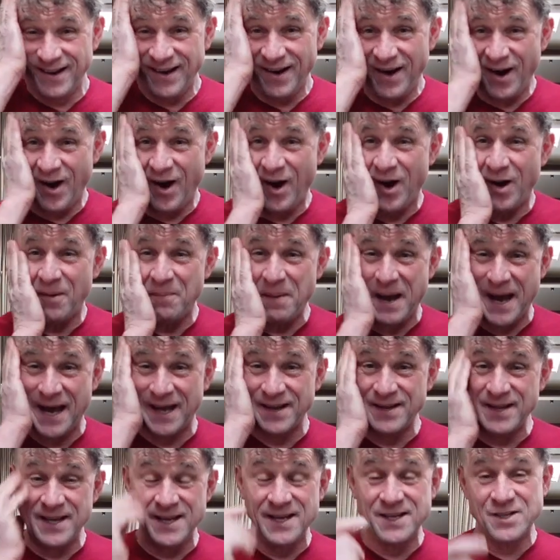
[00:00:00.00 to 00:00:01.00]
oh
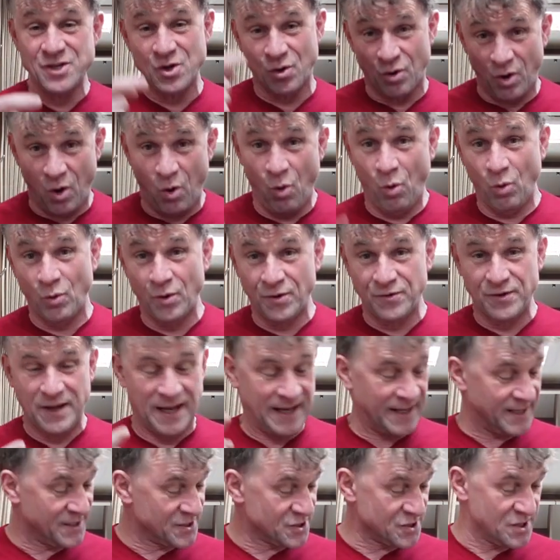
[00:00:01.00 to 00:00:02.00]
man, these are all the
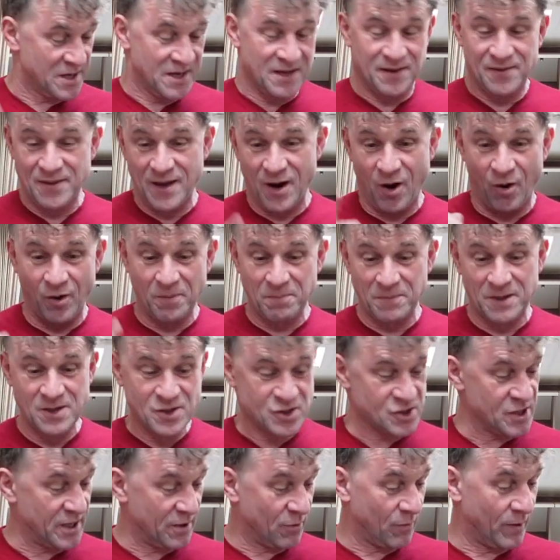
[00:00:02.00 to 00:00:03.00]
things that I'm
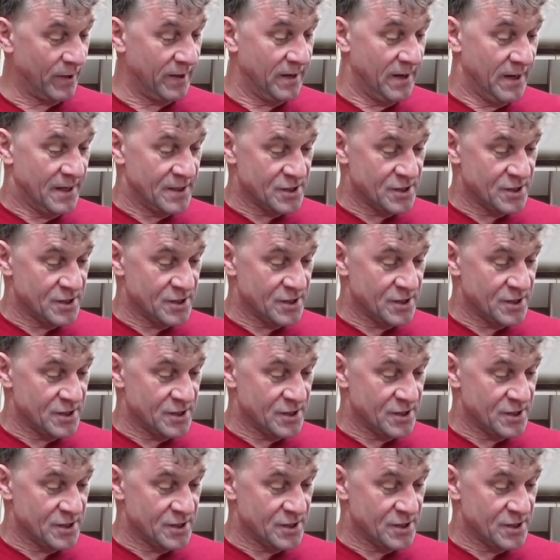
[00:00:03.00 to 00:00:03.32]
considering.